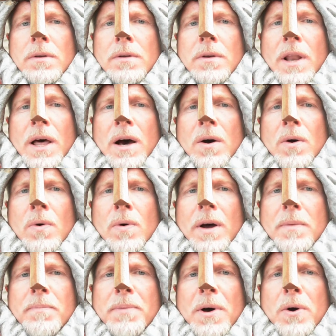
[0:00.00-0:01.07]
Now
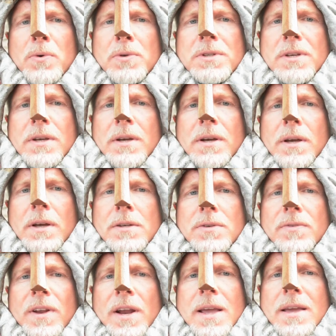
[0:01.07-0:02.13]
I'm posing as
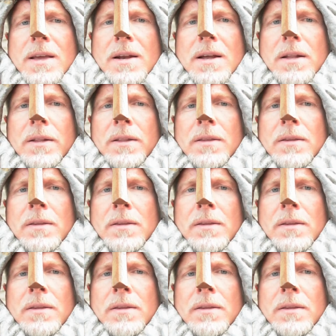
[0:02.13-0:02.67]
Reynald,